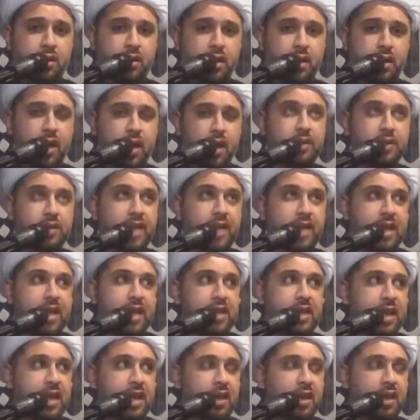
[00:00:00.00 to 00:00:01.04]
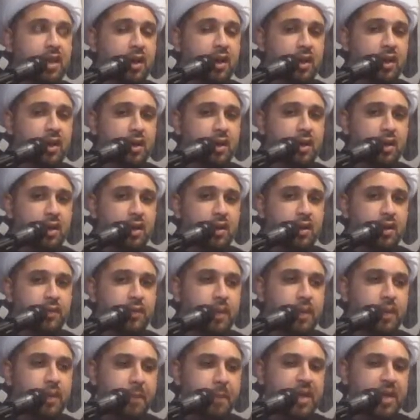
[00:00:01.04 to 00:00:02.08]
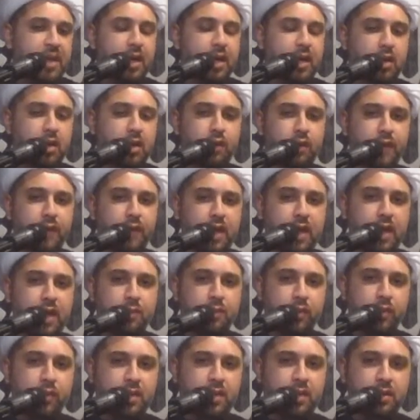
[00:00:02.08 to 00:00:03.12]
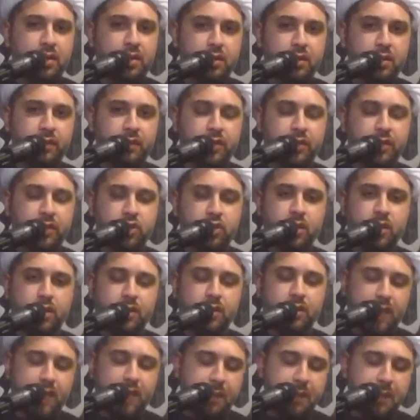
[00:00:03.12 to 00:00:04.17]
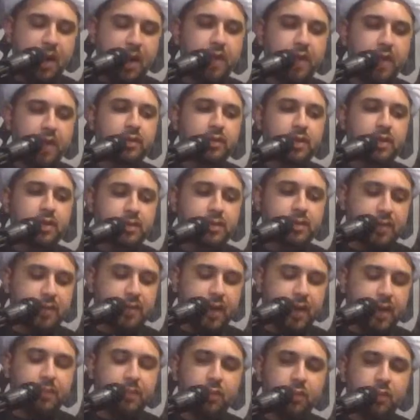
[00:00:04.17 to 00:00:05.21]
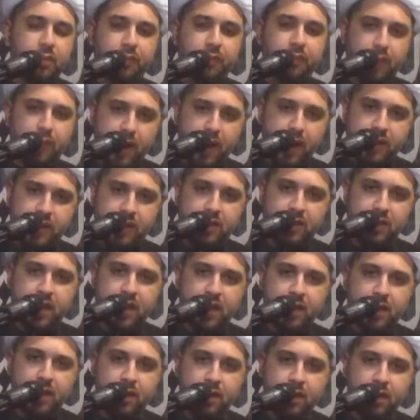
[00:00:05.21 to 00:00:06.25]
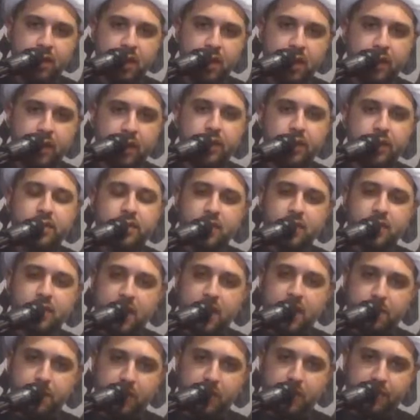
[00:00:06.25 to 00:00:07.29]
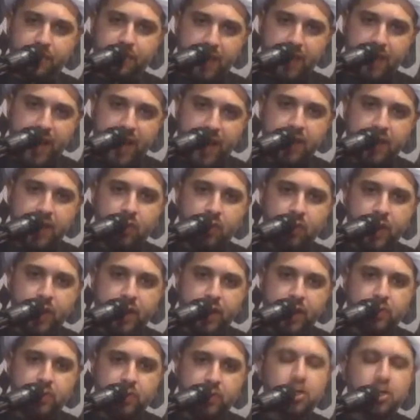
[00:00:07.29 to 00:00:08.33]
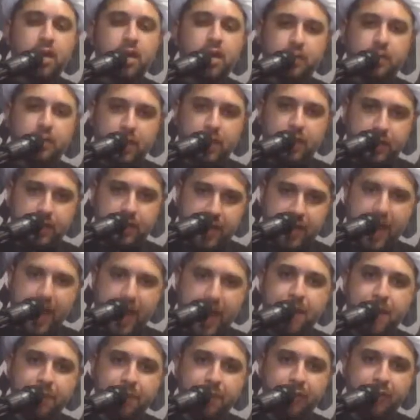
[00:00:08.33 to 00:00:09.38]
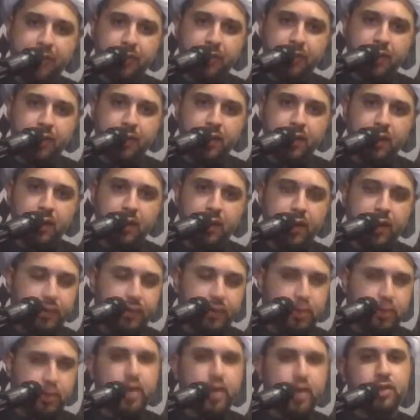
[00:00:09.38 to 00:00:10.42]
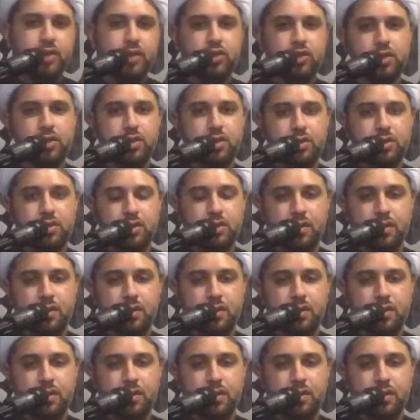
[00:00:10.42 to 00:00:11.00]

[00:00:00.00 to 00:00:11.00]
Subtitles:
attaining the pinnacle of ilm within their division. Taba'an, this type of writing, this type of language, the depth, it changes.